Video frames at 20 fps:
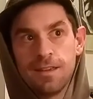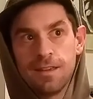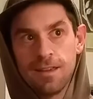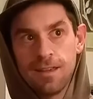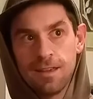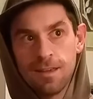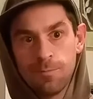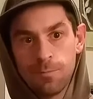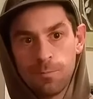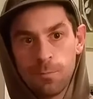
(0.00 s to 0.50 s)

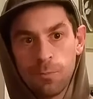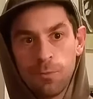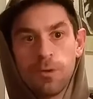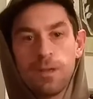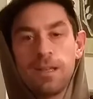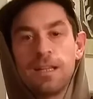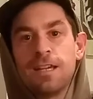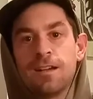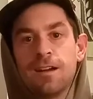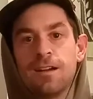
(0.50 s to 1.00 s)
am
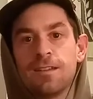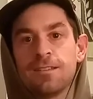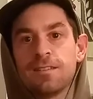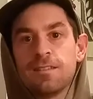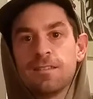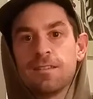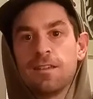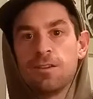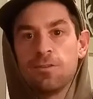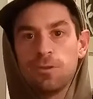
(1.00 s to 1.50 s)
pretty
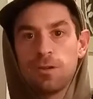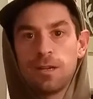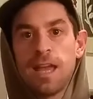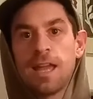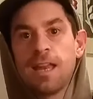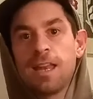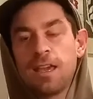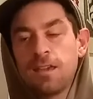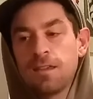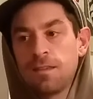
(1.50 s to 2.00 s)
constantly
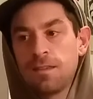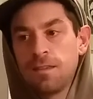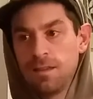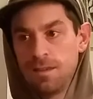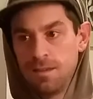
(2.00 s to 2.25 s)
creating